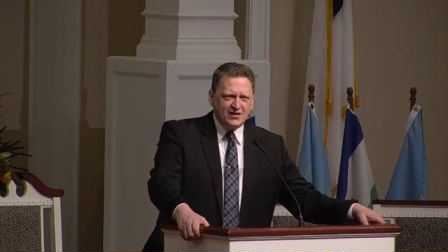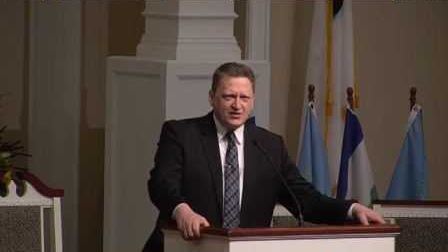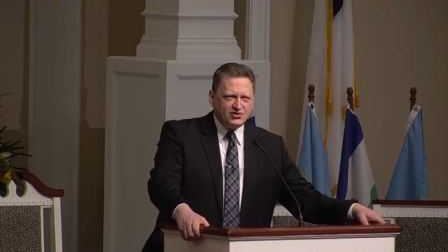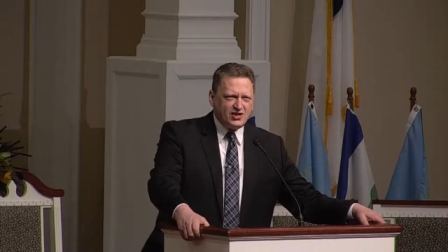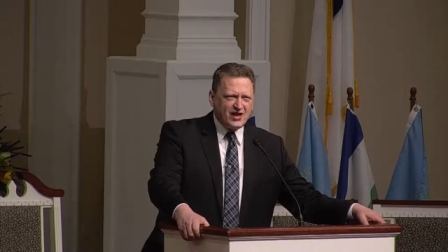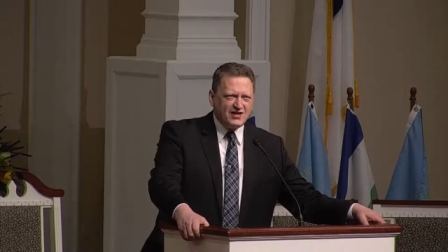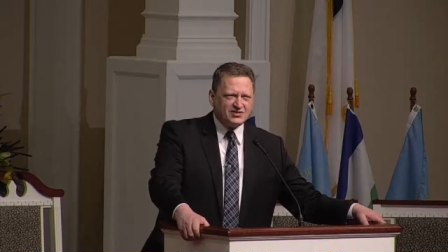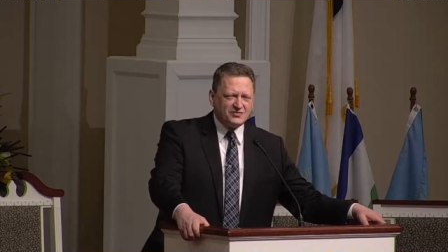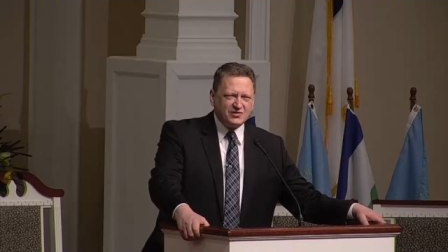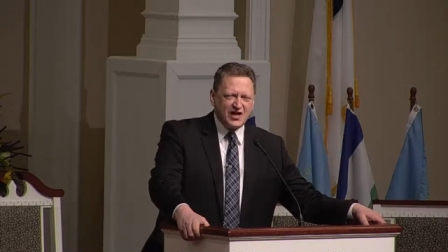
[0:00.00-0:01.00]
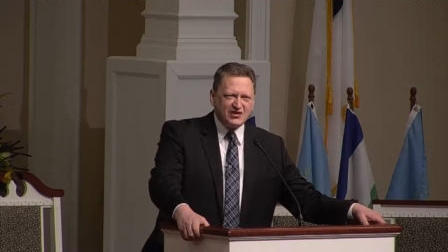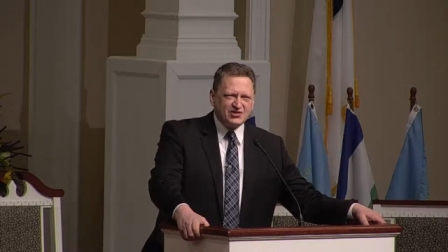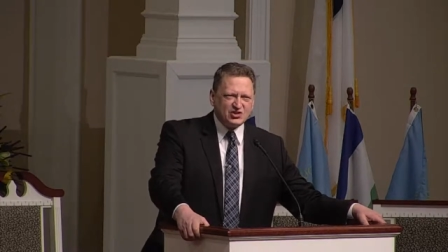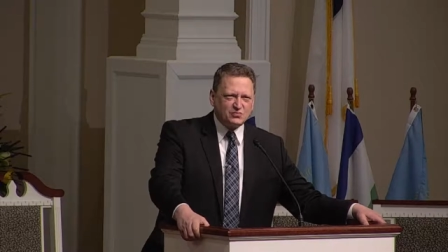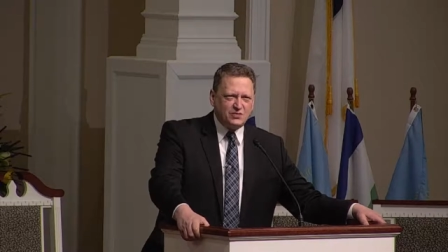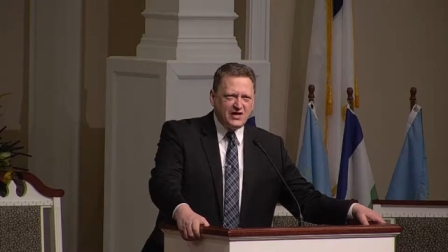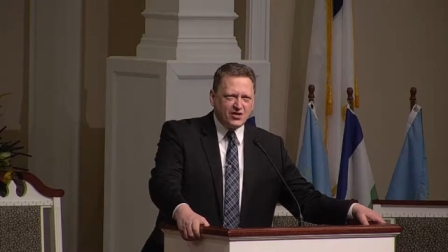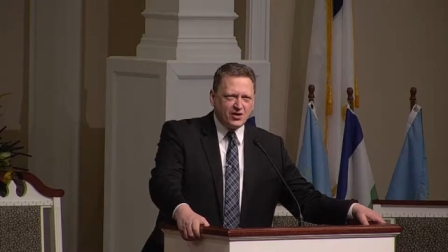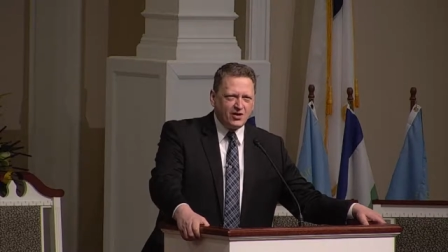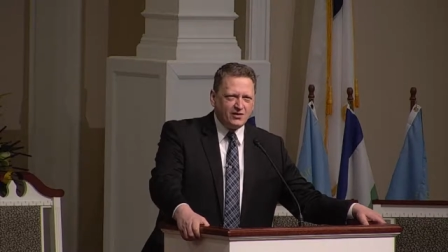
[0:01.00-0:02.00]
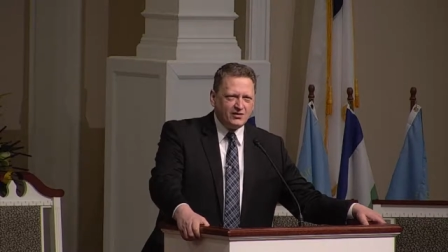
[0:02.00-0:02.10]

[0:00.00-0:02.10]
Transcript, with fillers: She has some kind of speaker